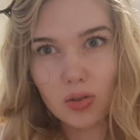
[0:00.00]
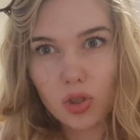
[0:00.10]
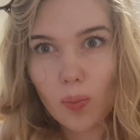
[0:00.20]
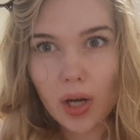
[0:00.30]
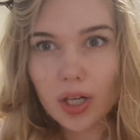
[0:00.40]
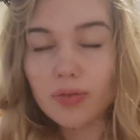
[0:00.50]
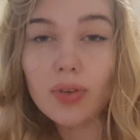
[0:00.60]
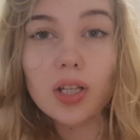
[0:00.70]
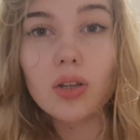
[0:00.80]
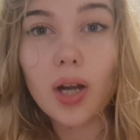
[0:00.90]
some kind of
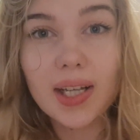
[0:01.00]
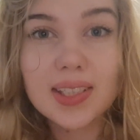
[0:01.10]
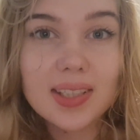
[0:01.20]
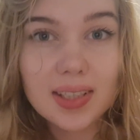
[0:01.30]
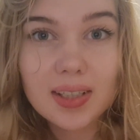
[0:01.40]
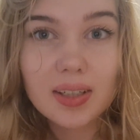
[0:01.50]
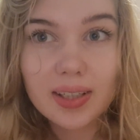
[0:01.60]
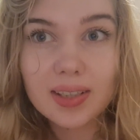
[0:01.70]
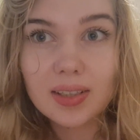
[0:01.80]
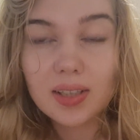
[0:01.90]
Victoria's
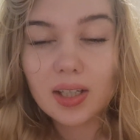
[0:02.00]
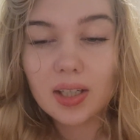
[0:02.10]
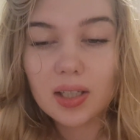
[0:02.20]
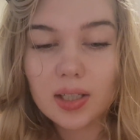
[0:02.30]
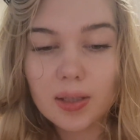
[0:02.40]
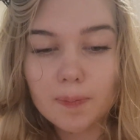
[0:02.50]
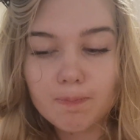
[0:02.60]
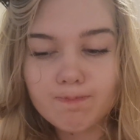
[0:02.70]
Secret like